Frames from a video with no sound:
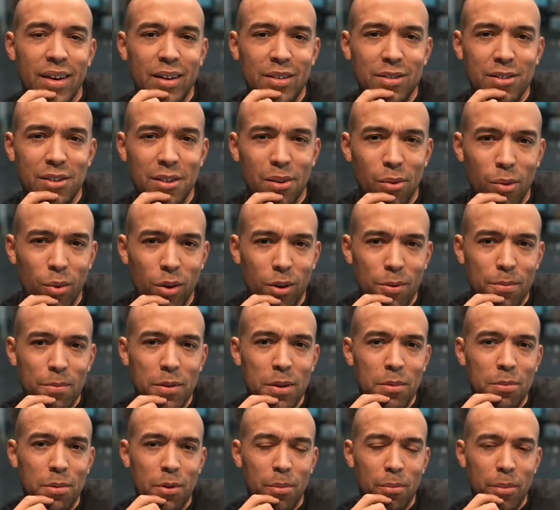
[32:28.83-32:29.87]
uh, see where
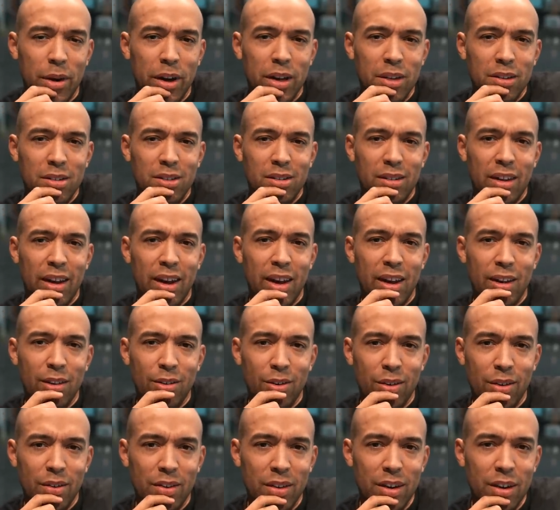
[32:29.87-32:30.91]
people might
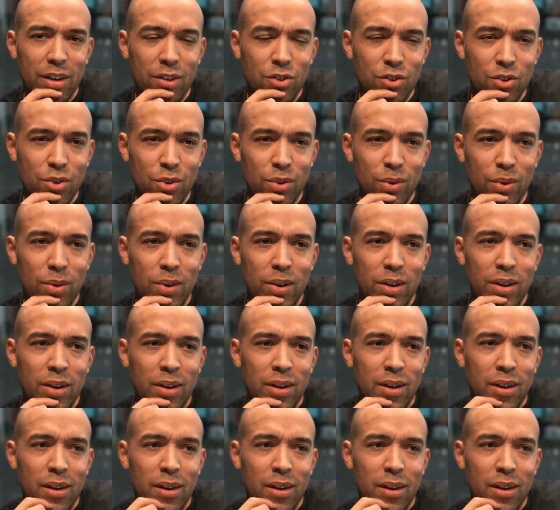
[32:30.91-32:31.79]
stand on the issue.